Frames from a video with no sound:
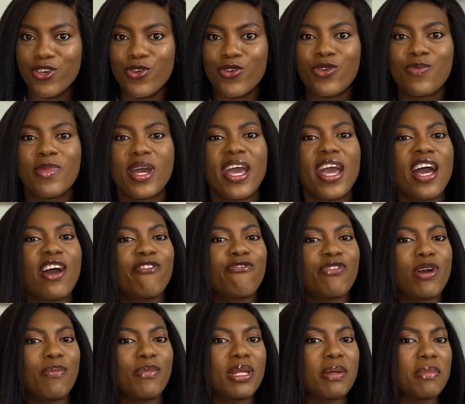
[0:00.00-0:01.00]
you might have
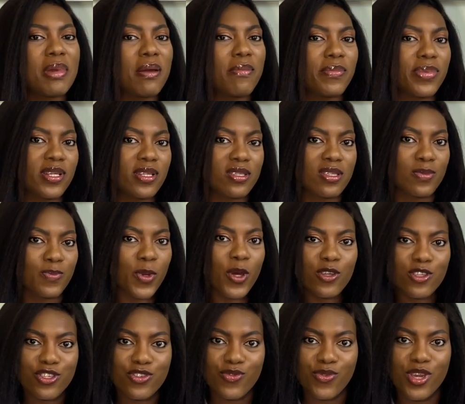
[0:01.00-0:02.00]
family members
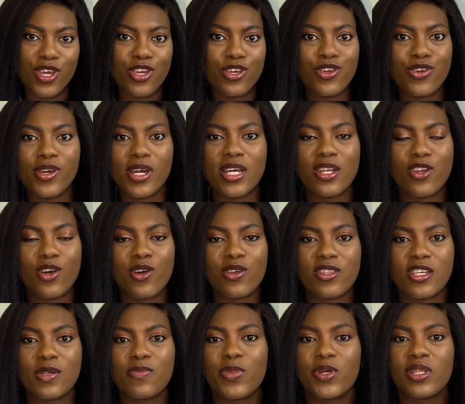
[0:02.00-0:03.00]
sponsoring you and all
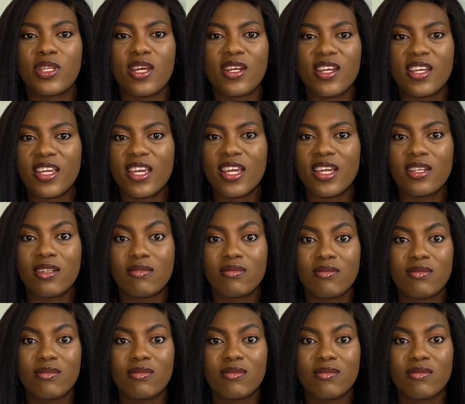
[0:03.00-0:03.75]
that, but then again,